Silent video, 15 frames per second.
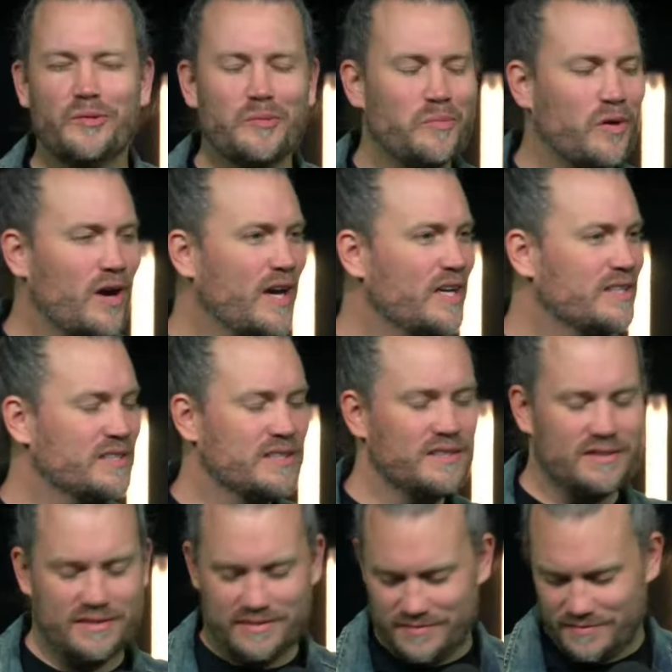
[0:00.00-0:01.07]
we would pray as
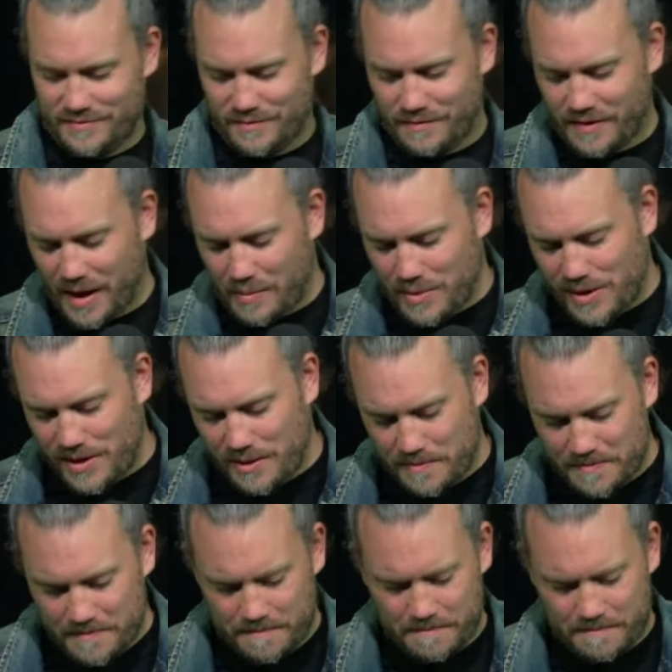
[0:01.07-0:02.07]
a family?